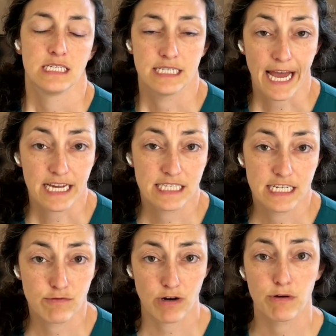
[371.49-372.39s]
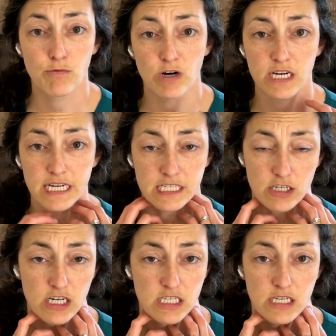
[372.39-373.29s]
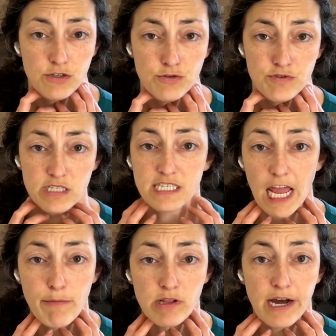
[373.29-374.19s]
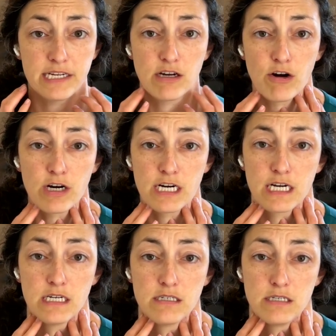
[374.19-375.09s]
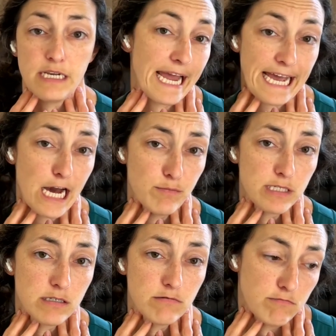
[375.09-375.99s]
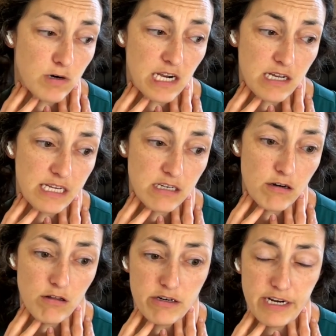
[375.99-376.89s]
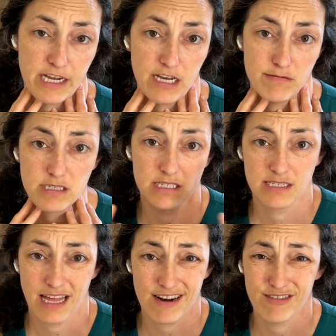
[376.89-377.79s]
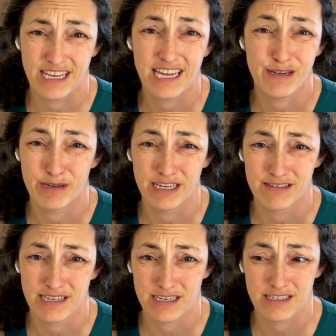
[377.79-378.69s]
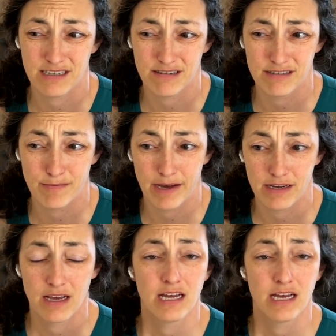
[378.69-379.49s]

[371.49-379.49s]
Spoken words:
Next is where we work and start to stabilize our neck abs, or like I like to call our neck abs. I don't think anybody else actually calls them that.